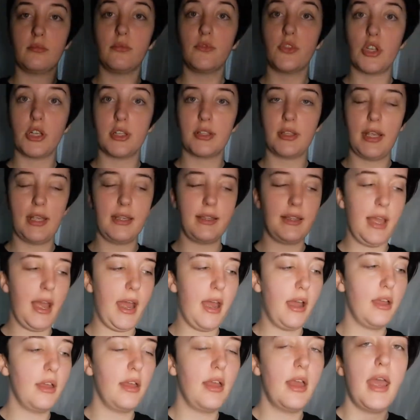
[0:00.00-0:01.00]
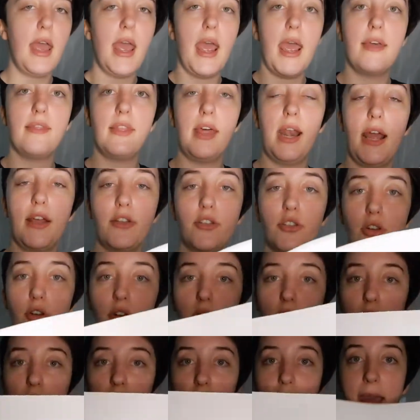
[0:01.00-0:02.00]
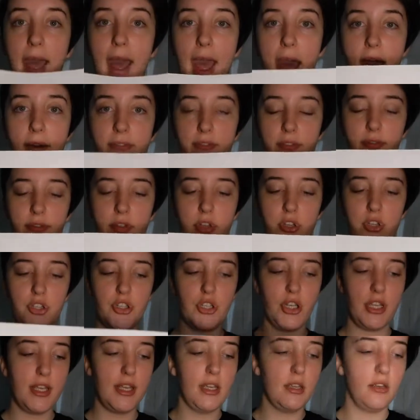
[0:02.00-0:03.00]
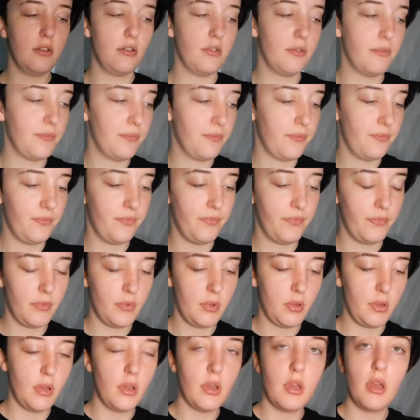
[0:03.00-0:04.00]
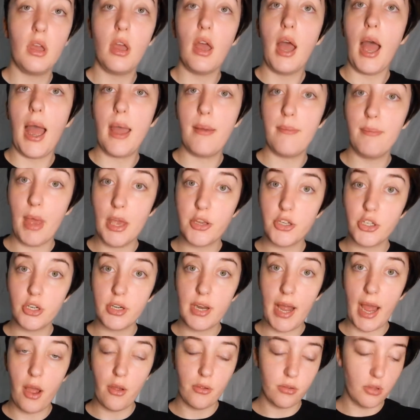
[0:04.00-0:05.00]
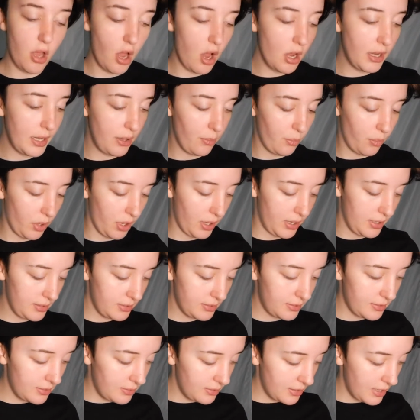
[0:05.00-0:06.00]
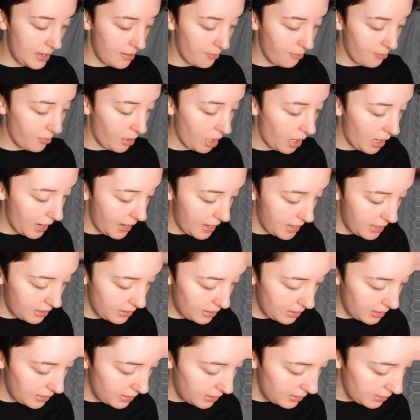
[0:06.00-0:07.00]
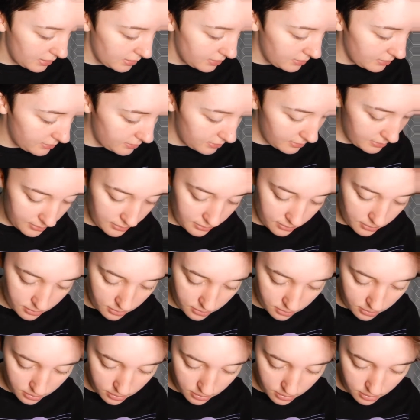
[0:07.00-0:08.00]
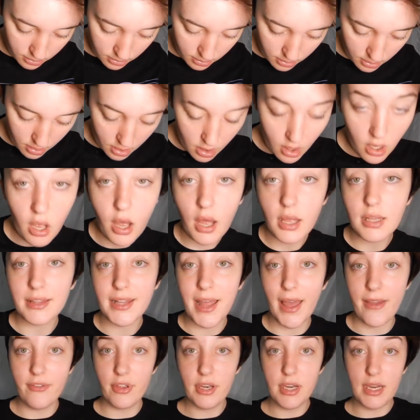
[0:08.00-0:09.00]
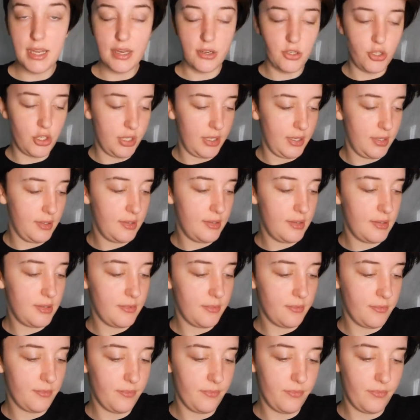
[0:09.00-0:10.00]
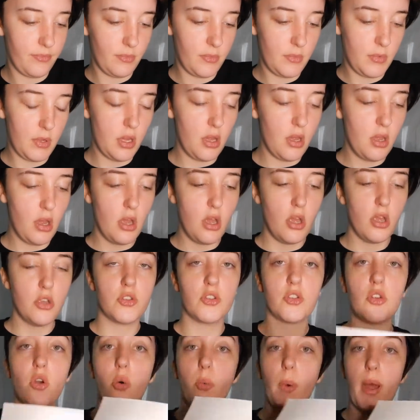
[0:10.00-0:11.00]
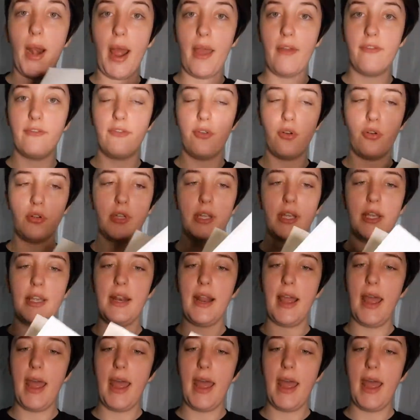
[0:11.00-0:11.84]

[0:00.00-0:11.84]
just like that, and then I took the half of the sheet, I measured how long it was, and mine is 11 inches. So when I fold it in